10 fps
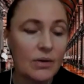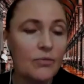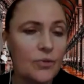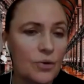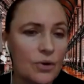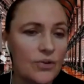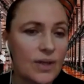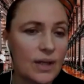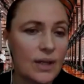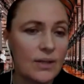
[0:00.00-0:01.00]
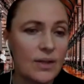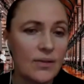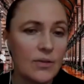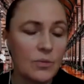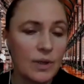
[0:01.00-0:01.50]
And of course, it
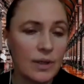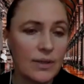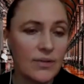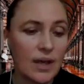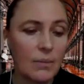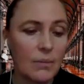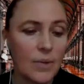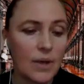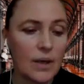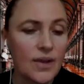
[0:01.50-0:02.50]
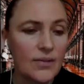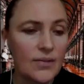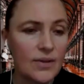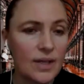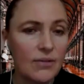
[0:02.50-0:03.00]
is with some
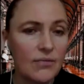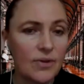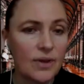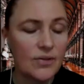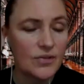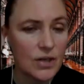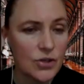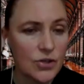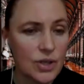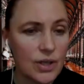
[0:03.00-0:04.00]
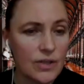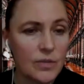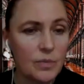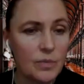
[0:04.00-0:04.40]
sensitive discussions.